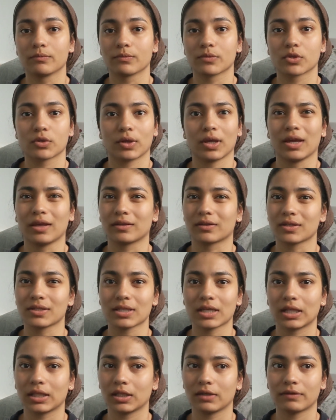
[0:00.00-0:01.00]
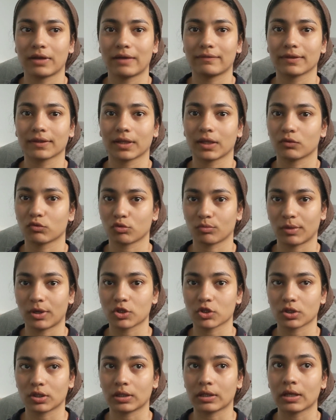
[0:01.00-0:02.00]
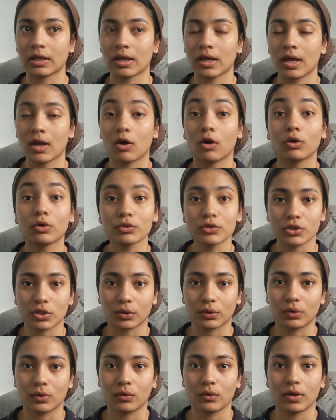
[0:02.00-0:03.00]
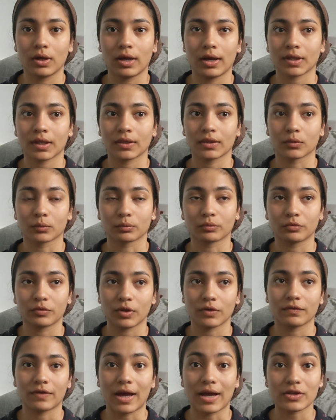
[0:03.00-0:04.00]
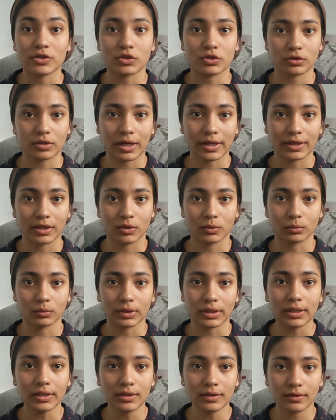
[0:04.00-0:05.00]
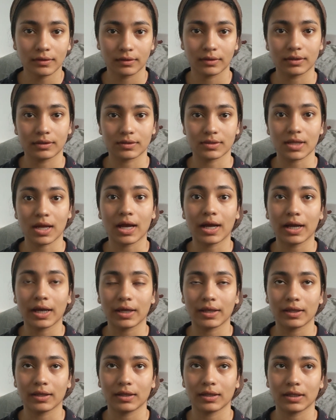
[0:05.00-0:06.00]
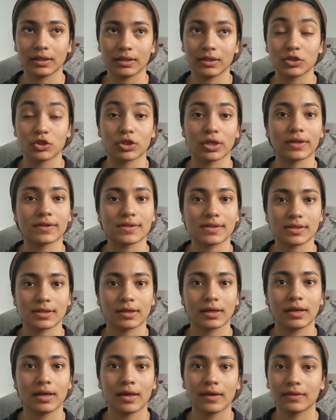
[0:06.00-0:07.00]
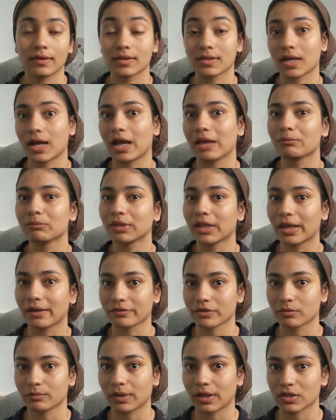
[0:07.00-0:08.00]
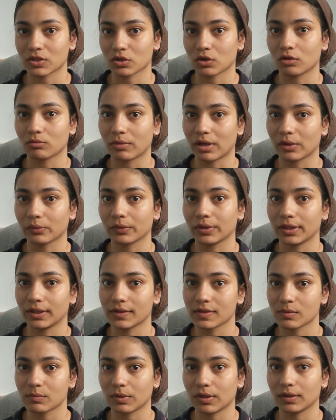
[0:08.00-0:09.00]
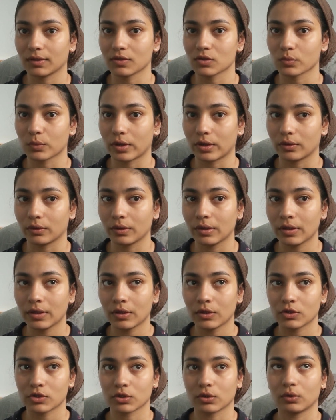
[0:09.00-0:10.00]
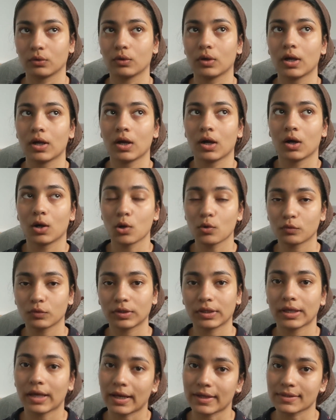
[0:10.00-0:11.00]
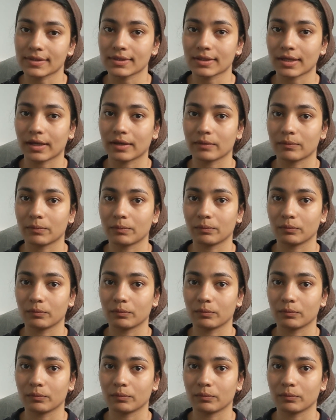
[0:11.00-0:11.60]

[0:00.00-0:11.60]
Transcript: So yeah, I love having that information. Also, the faster I can read, it adjusts the time left based on my reading speed as well. So hopefully as I